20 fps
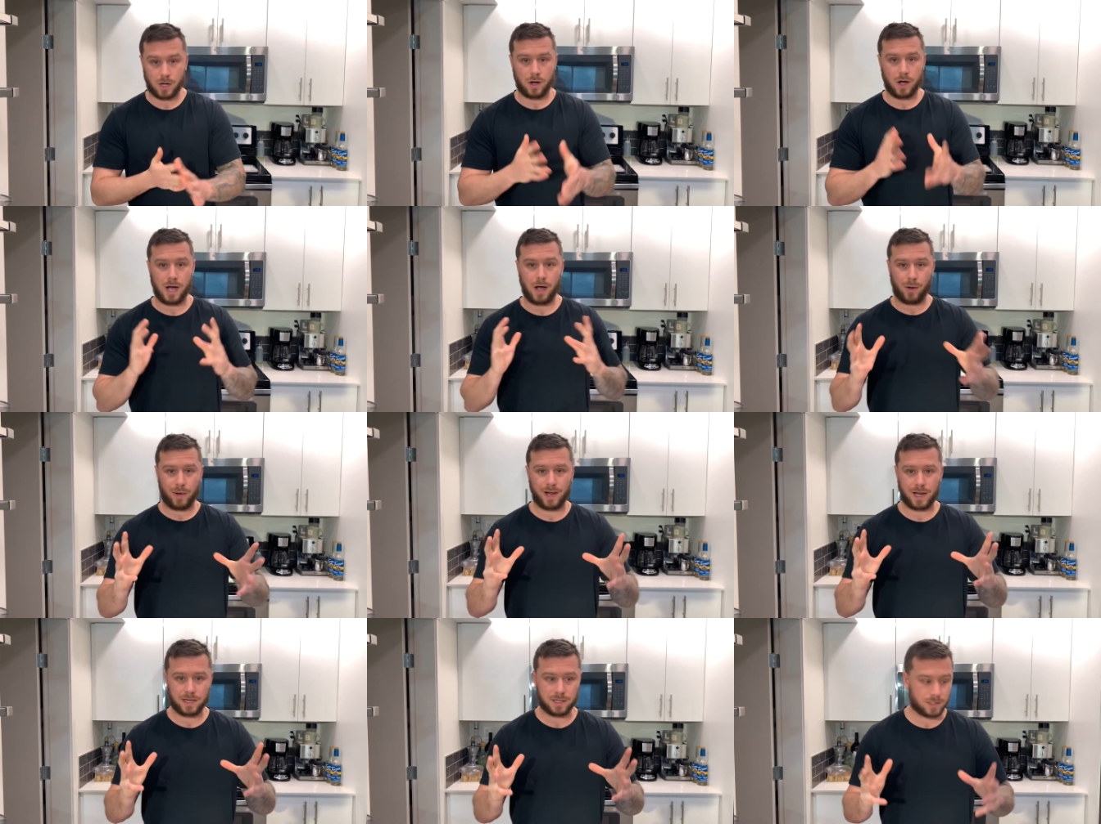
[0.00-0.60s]
how
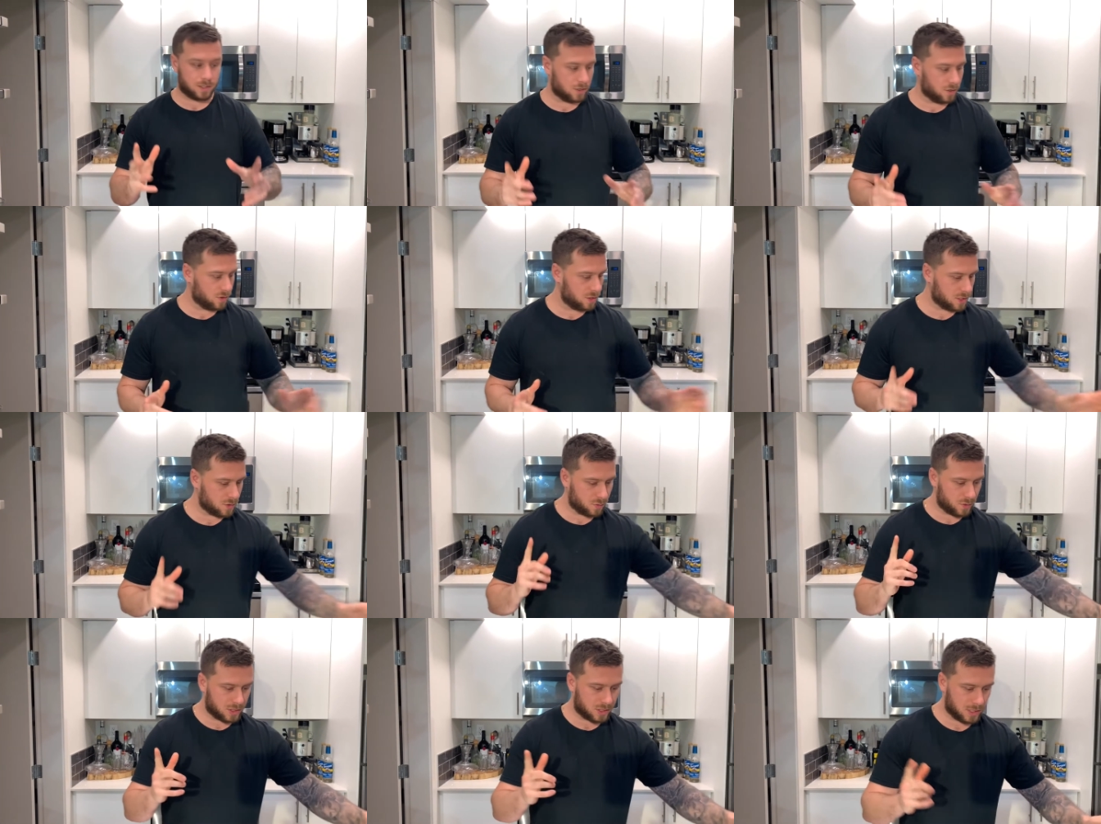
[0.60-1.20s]
I like to do
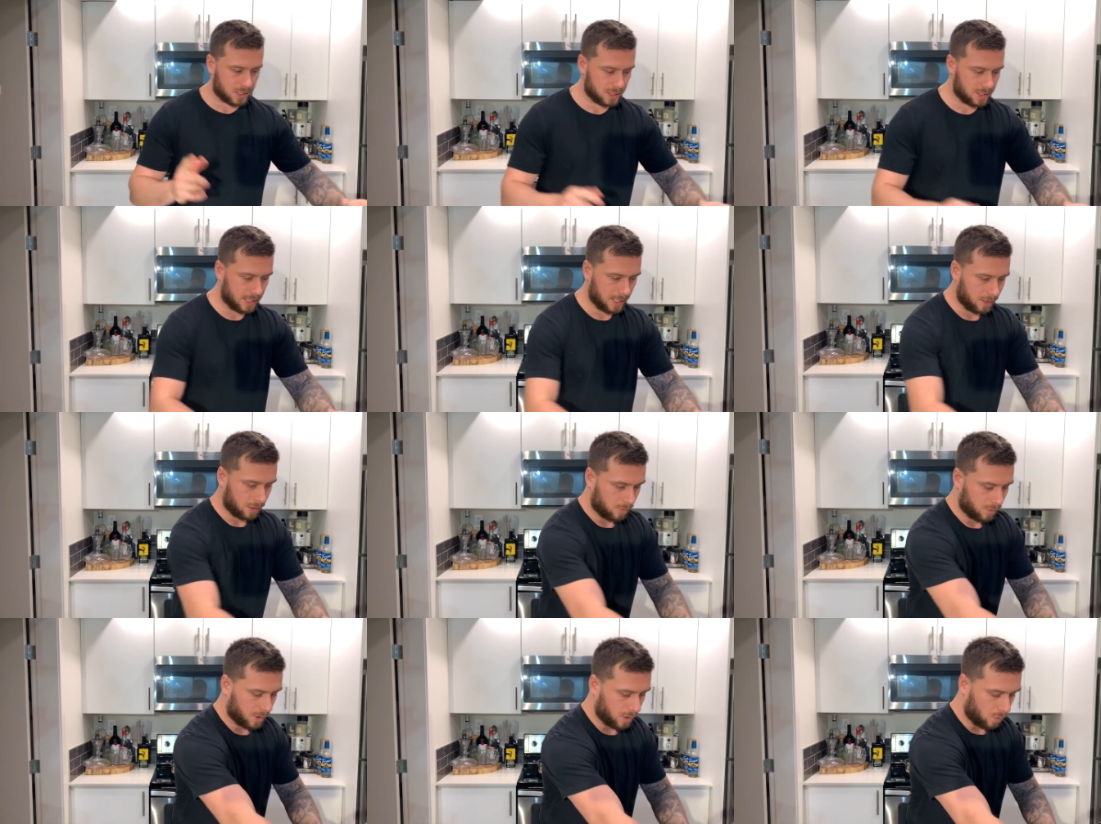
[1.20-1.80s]
this, we're just gonna take
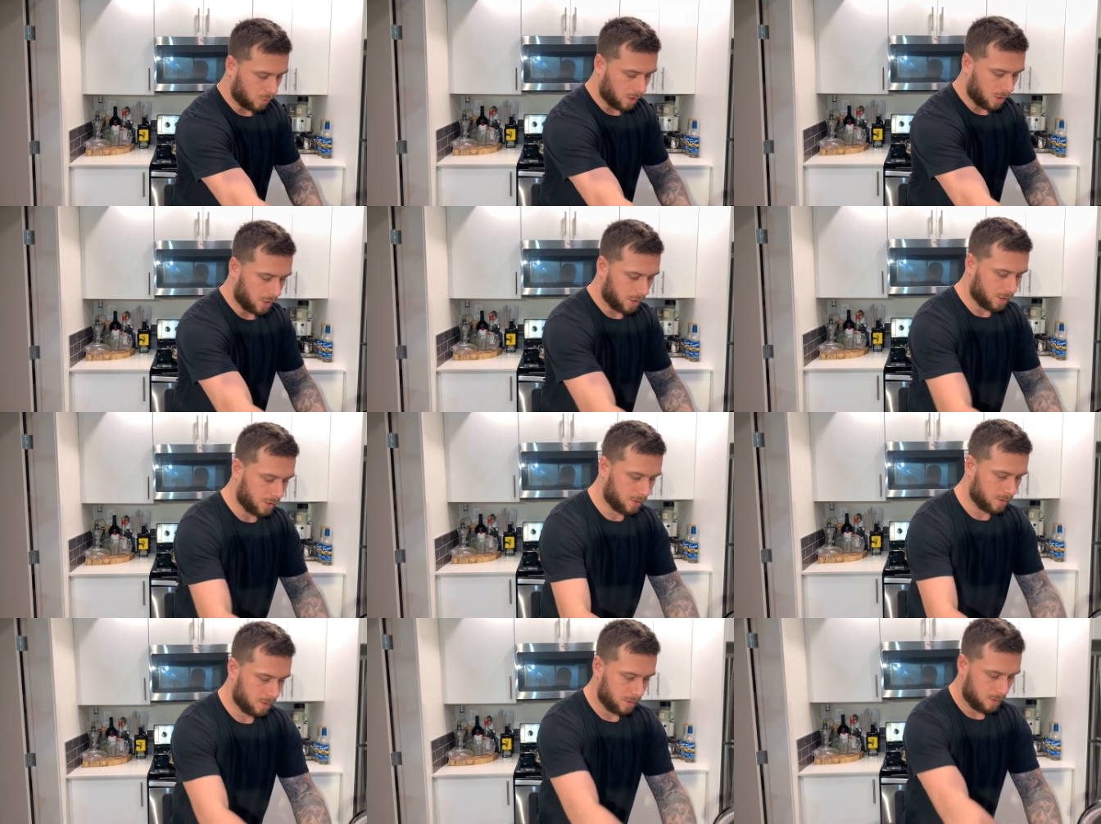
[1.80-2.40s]
a little bit of water,